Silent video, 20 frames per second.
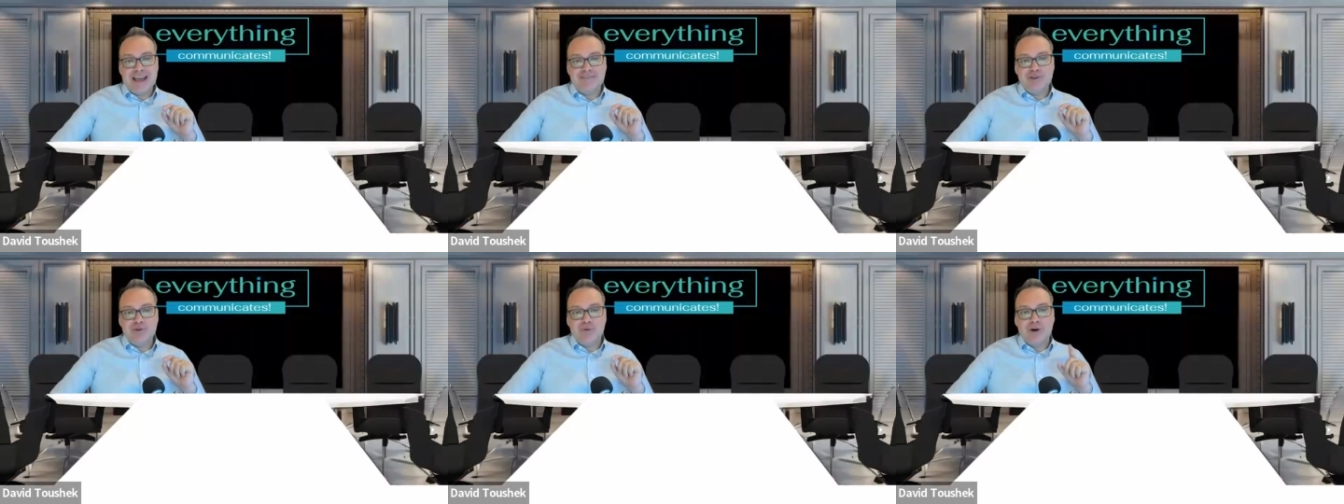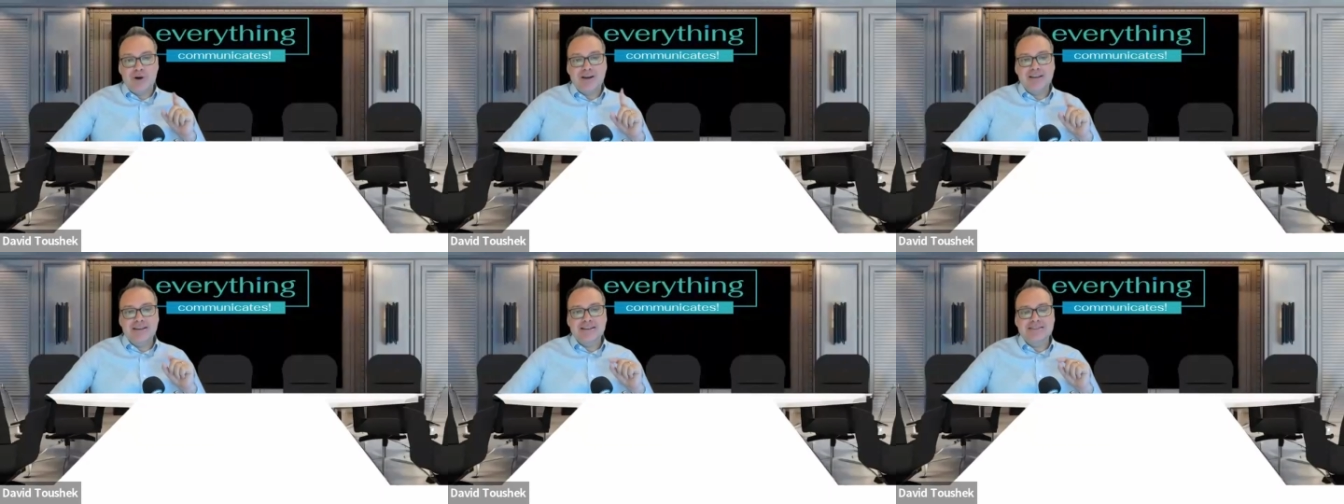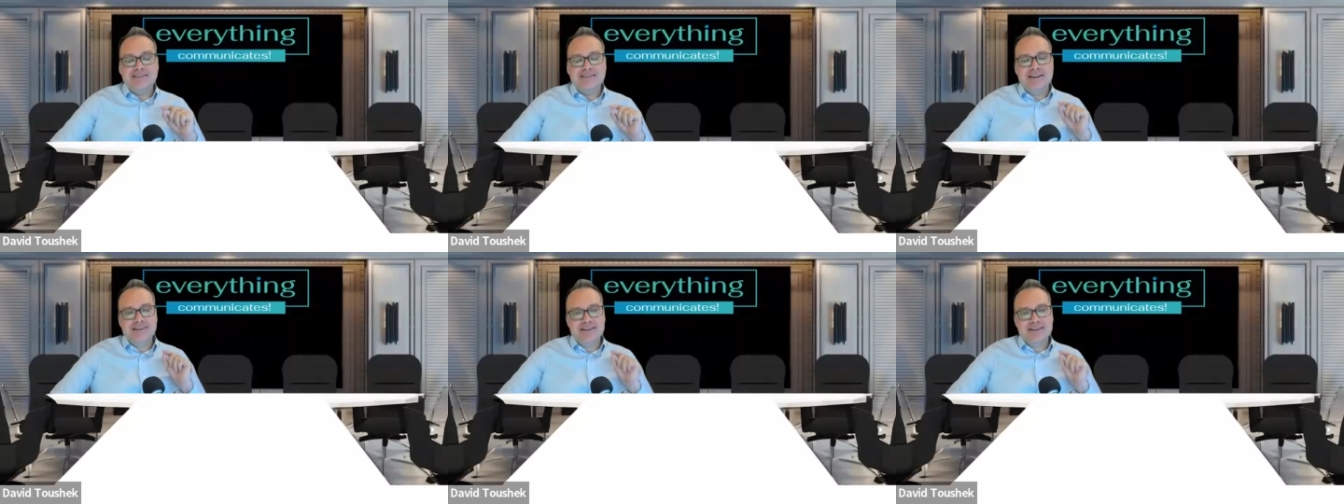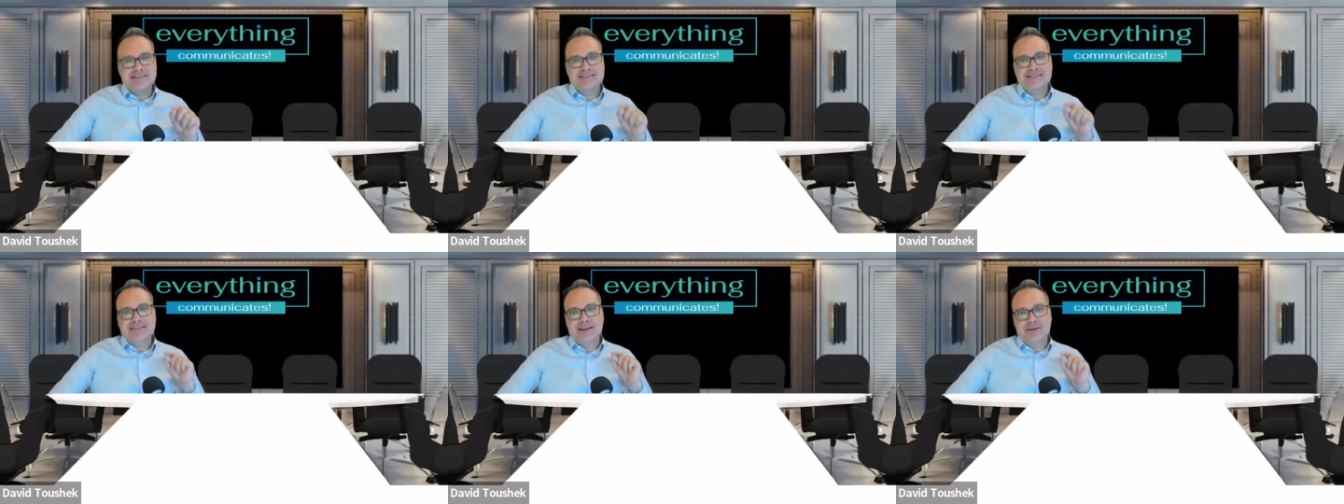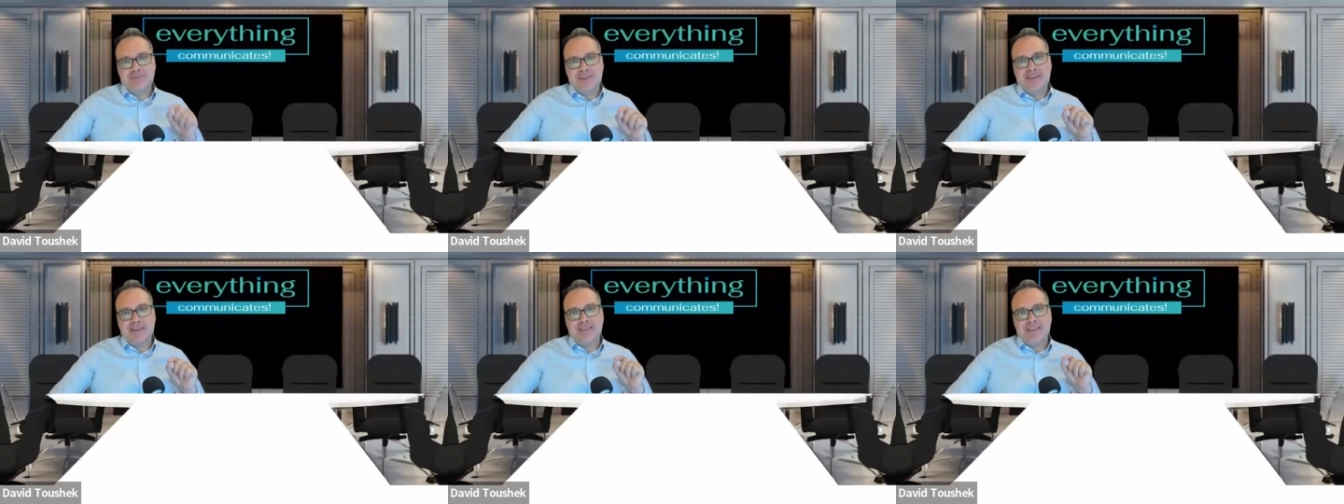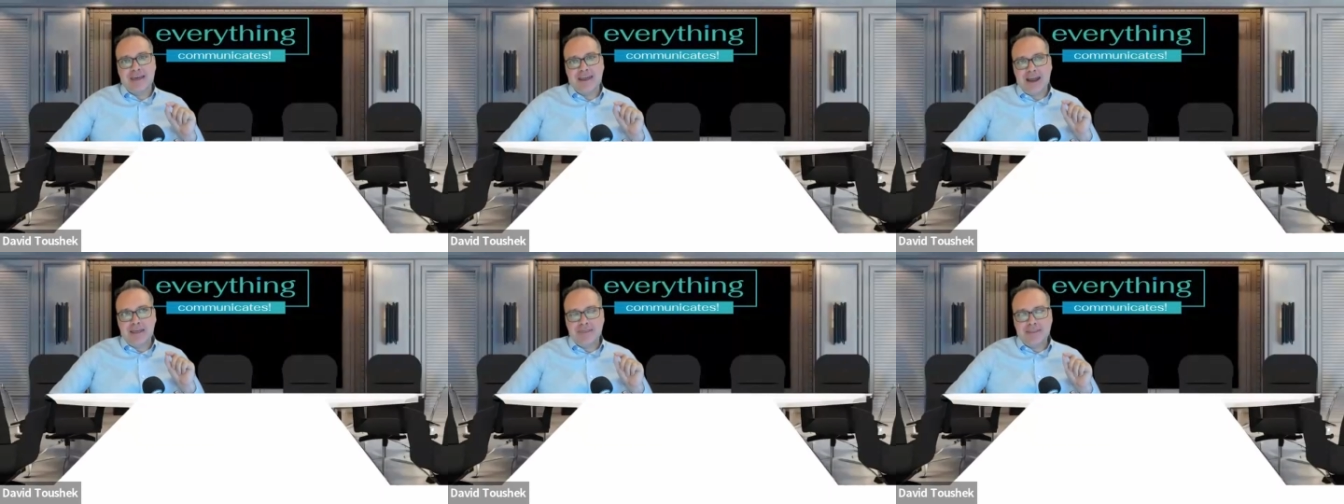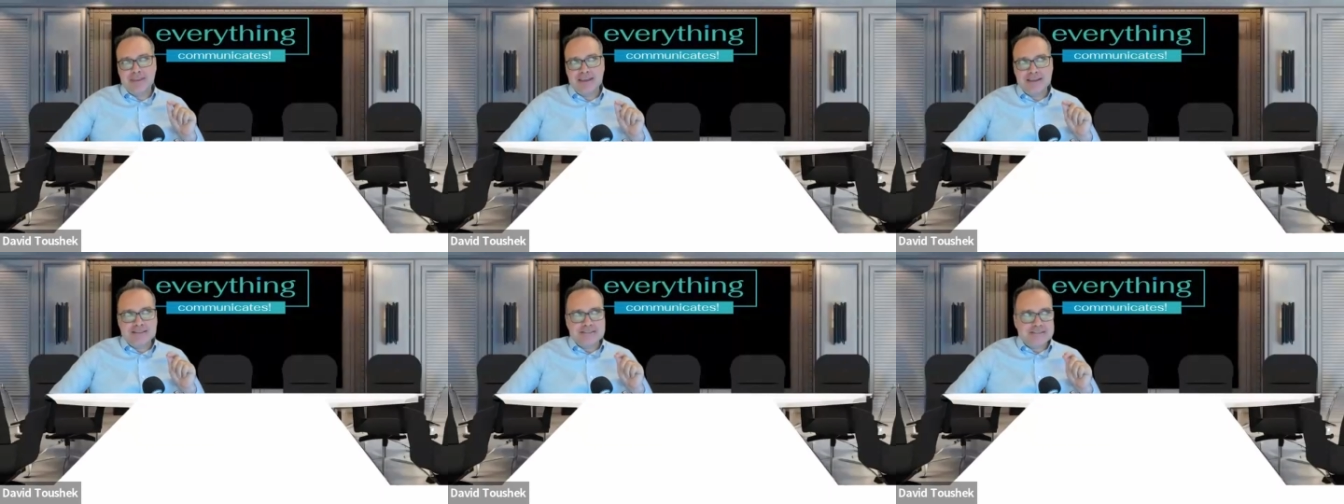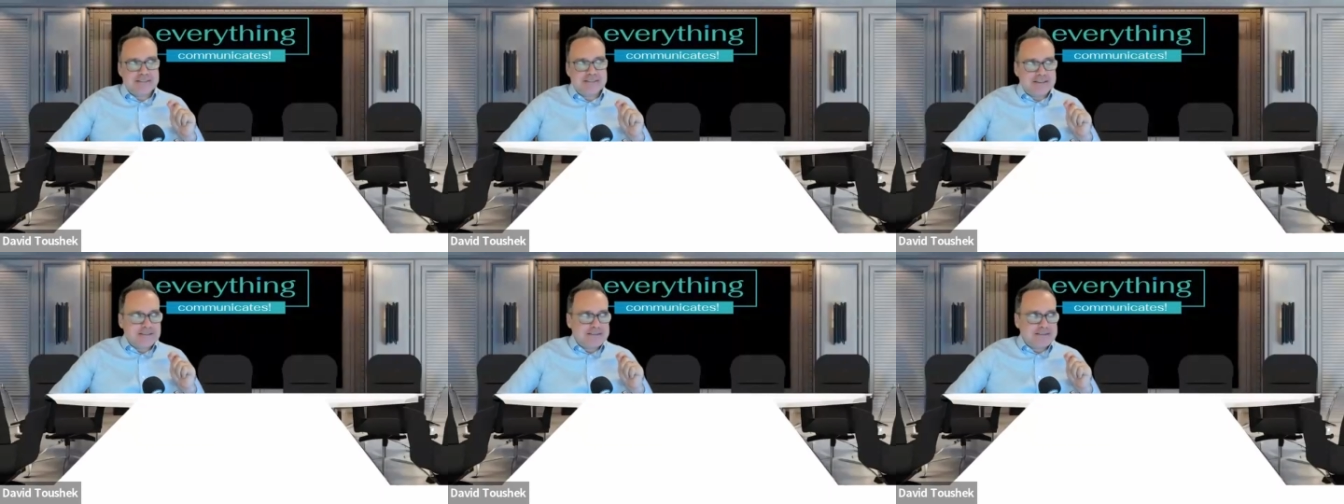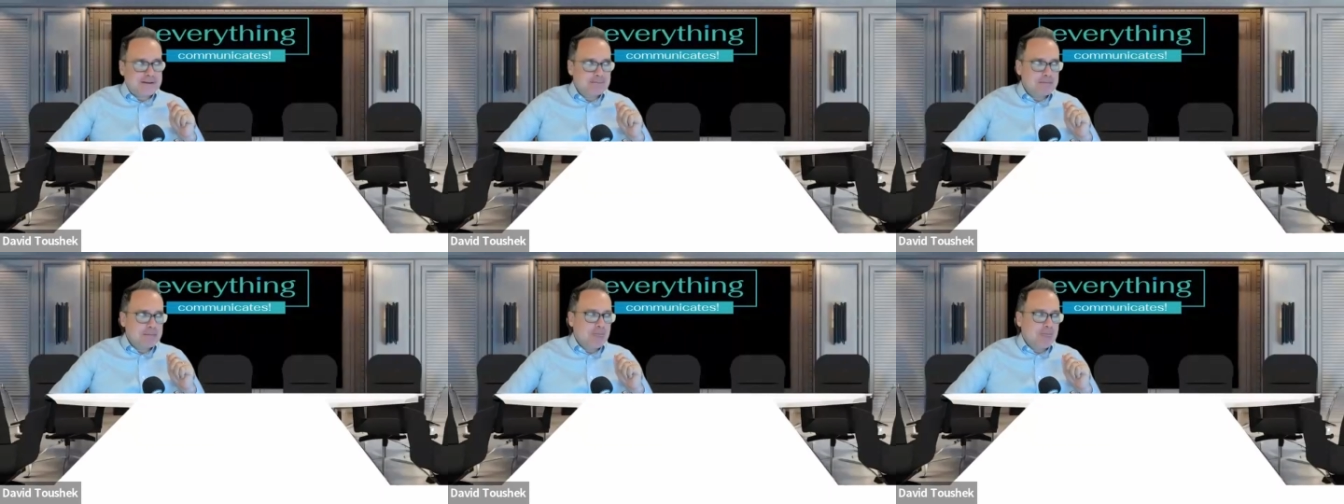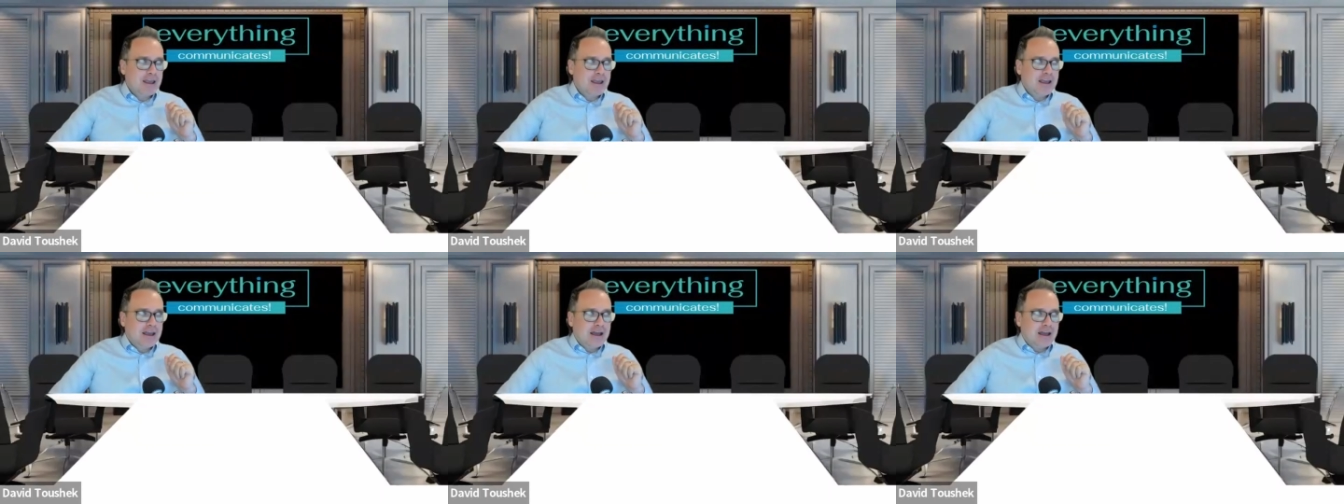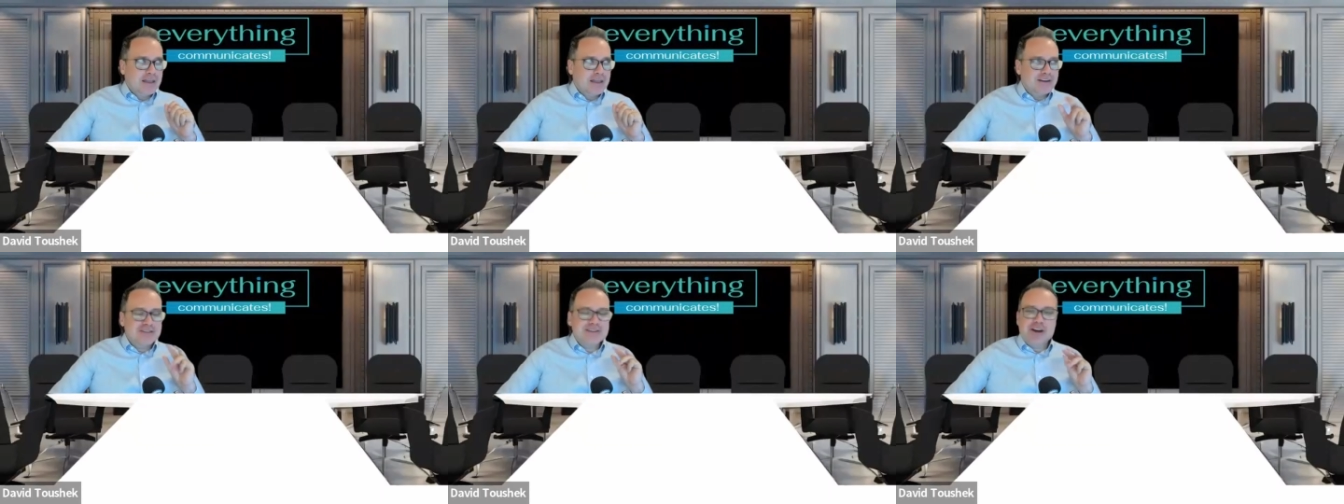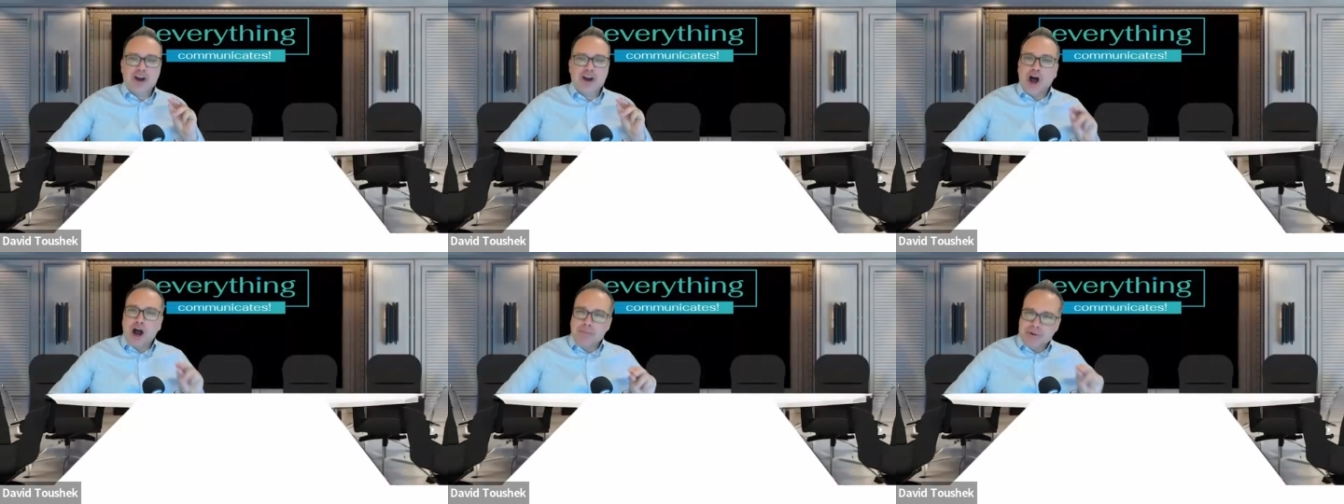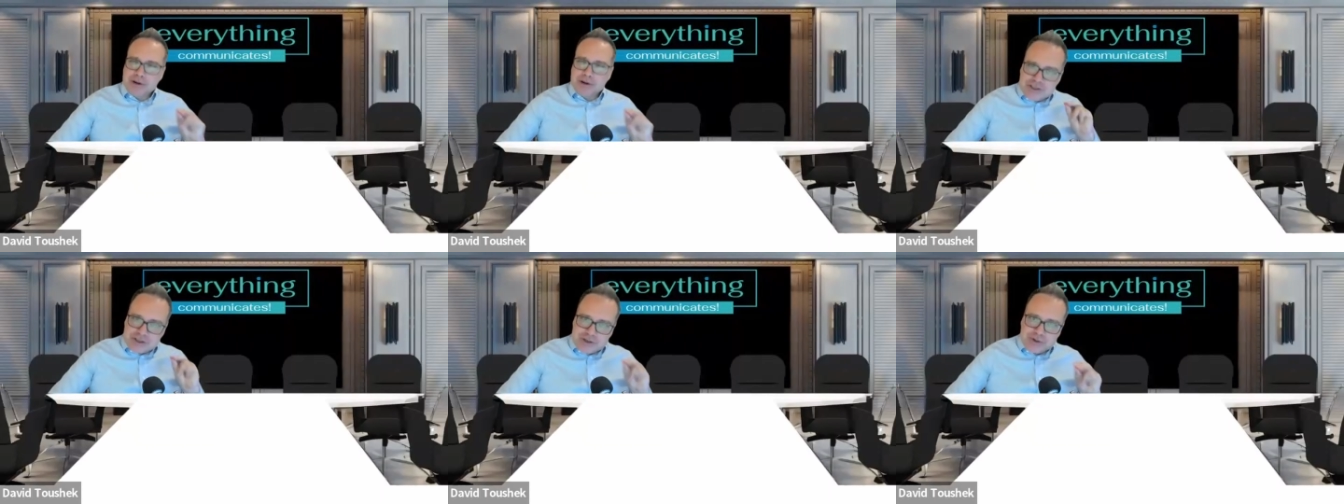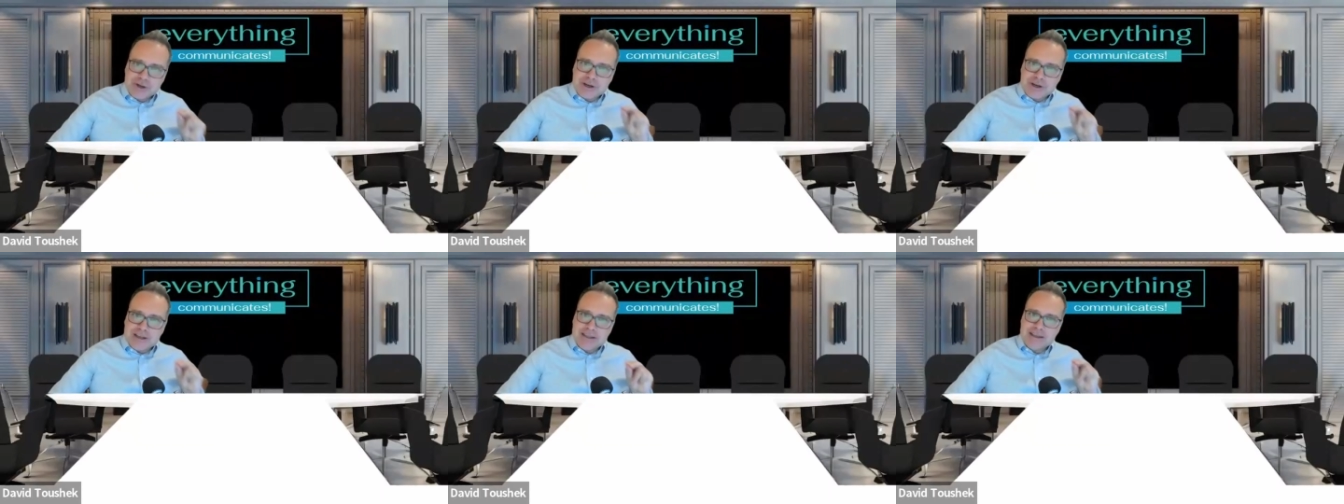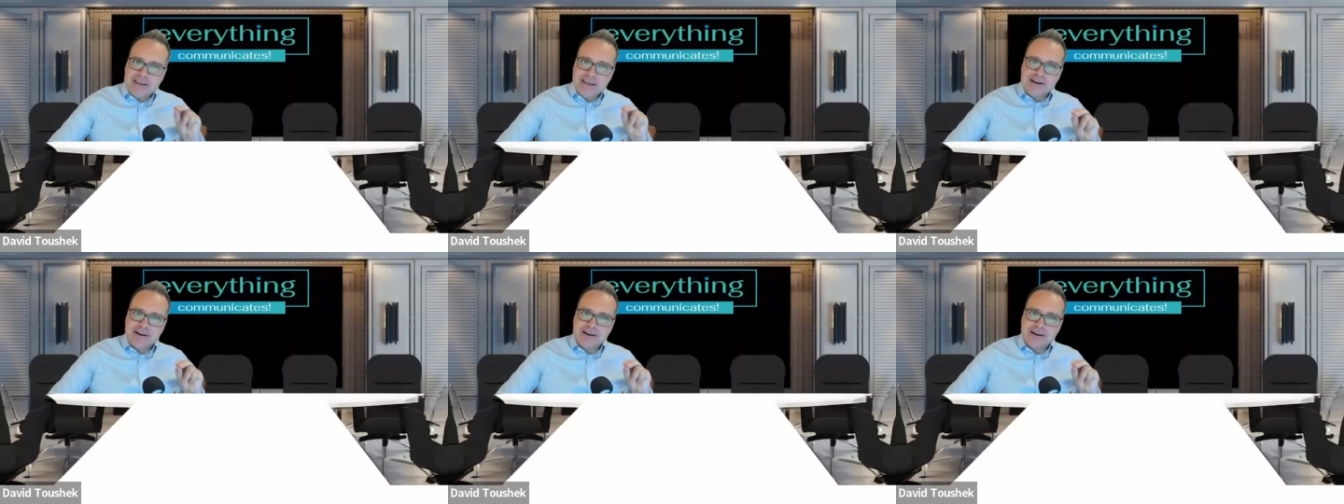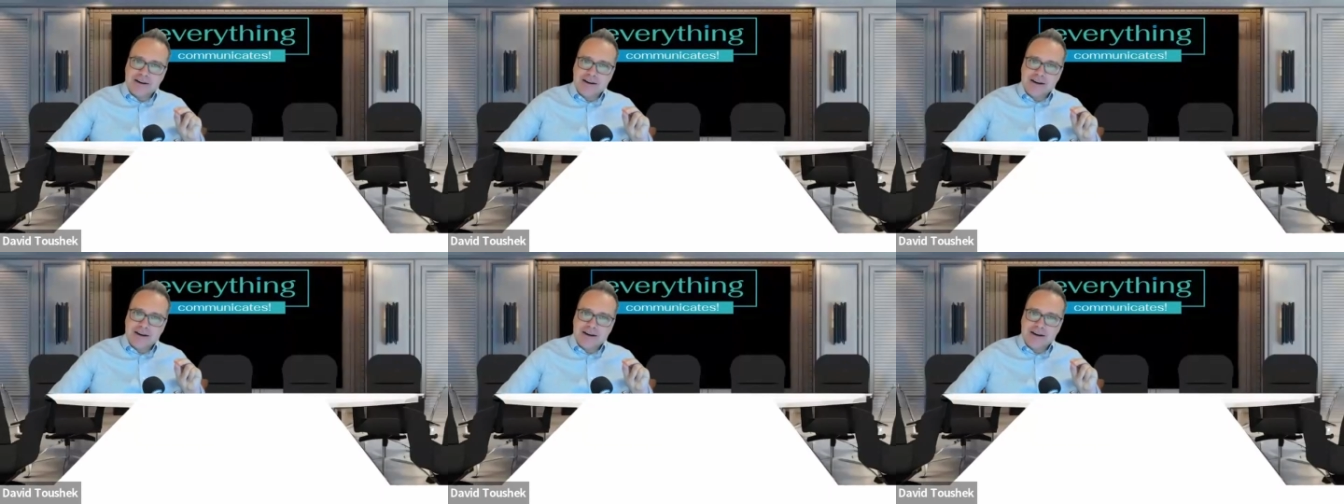to have you on because there is something that I think is there's an opportunity here.